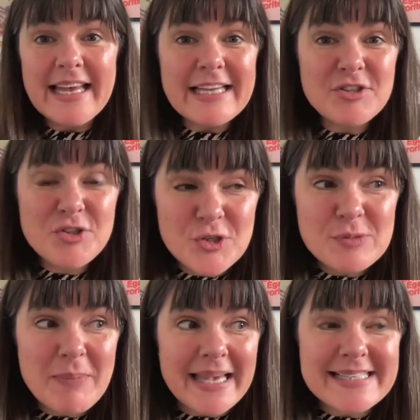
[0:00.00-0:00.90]
It just
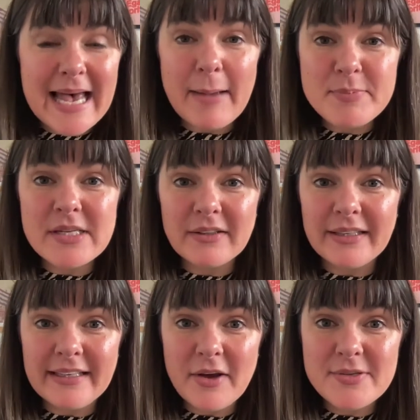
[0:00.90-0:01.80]
makes
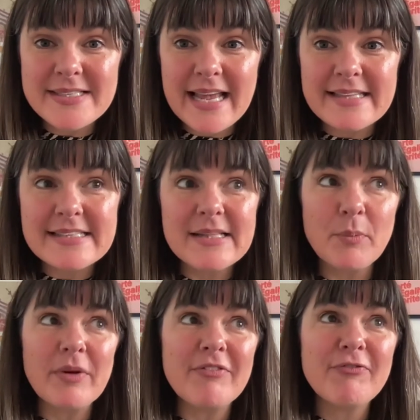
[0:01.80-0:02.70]
absolutely no sense that
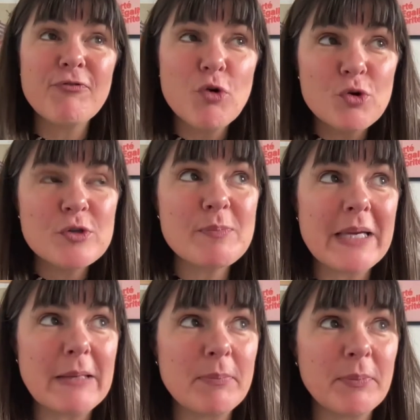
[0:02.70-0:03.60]
we force
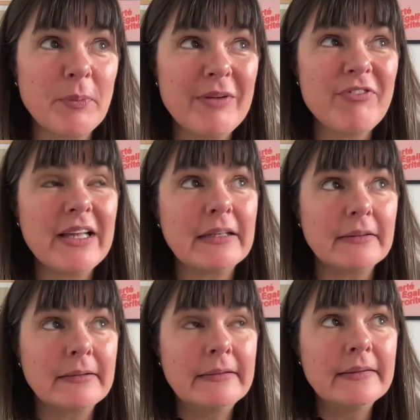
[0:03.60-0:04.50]

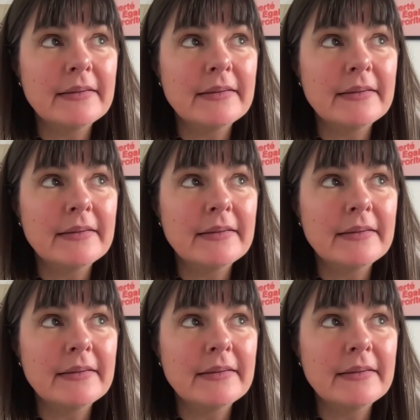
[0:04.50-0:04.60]
people,